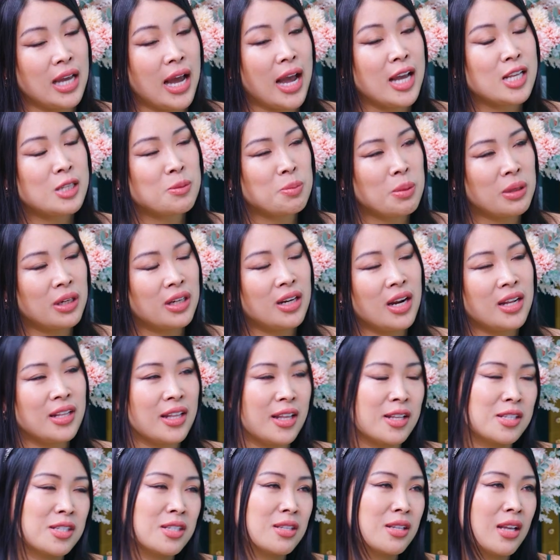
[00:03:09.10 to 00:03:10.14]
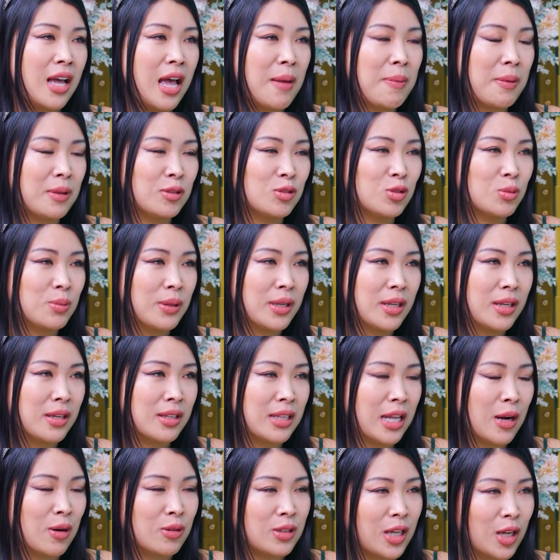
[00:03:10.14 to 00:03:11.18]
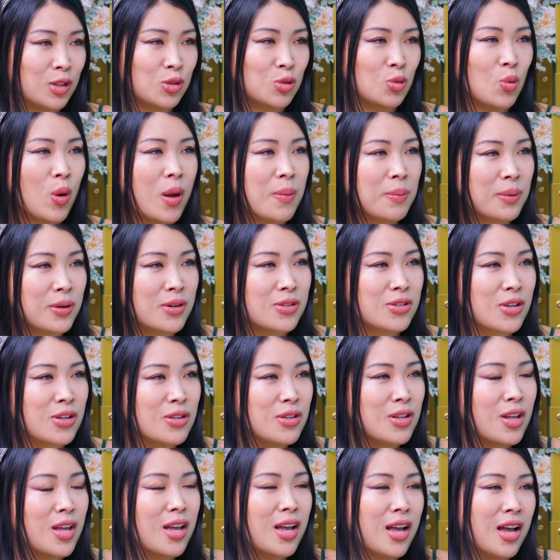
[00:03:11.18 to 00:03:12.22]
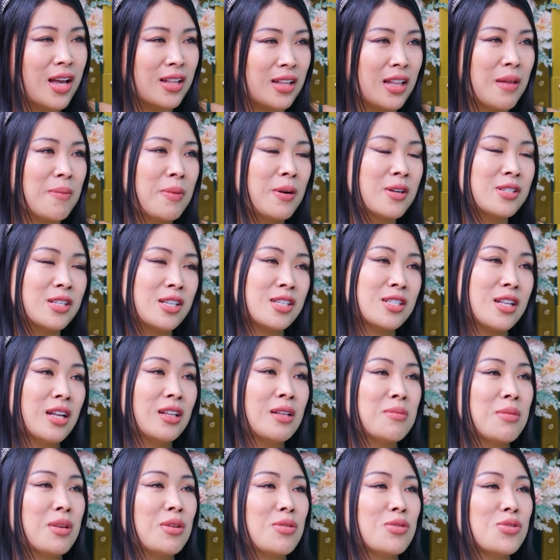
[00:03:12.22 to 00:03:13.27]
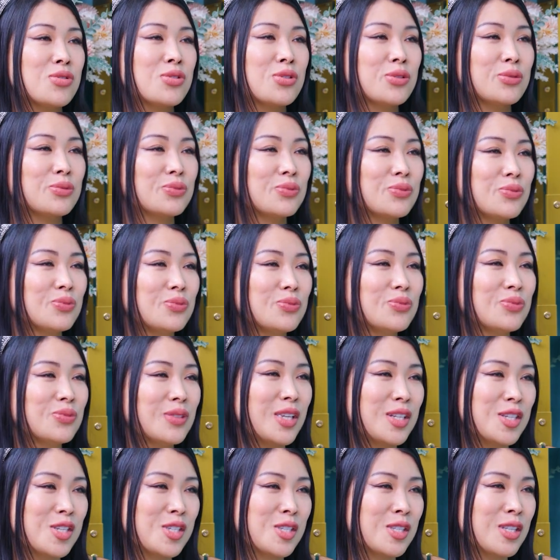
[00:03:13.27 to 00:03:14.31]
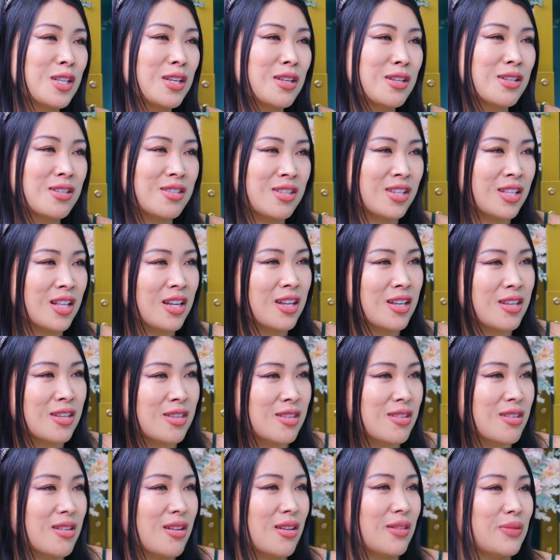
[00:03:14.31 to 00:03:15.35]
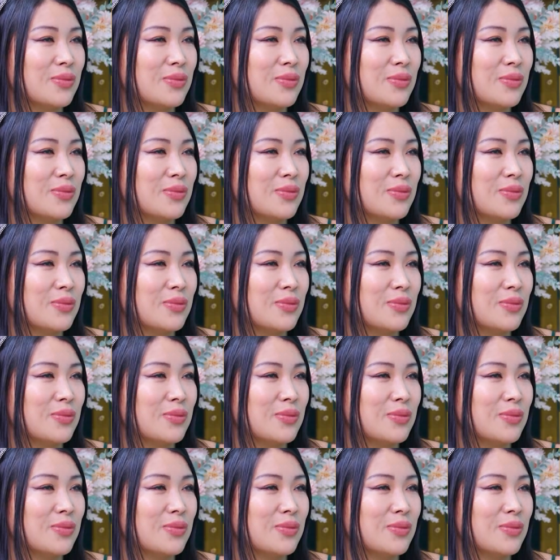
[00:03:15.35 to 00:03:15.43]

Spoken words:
highest bidder, and it happened to be narrowed down to one person, and that person is not amused. Just the least.